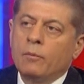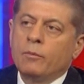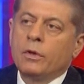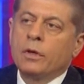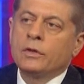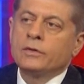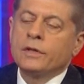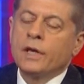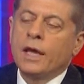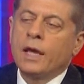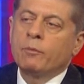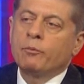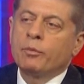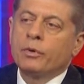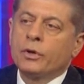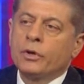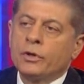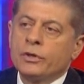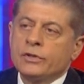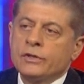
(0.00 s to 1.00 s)
Because a
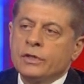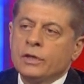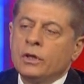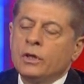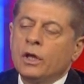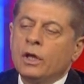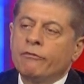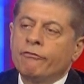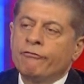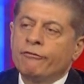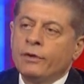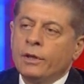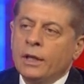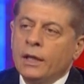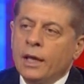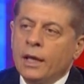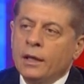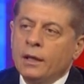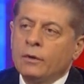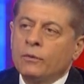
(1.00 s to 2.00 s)
person
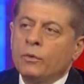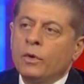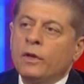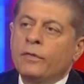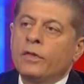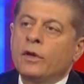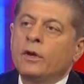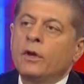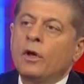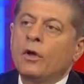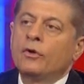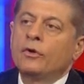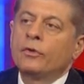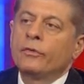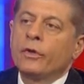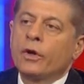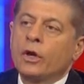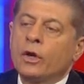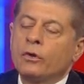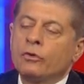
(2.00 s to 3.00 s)
affiliated with and
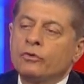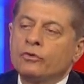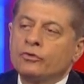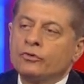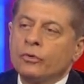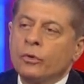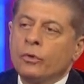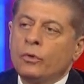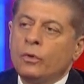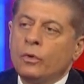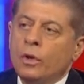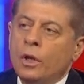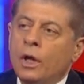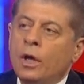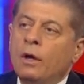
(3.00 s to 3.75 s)
under the control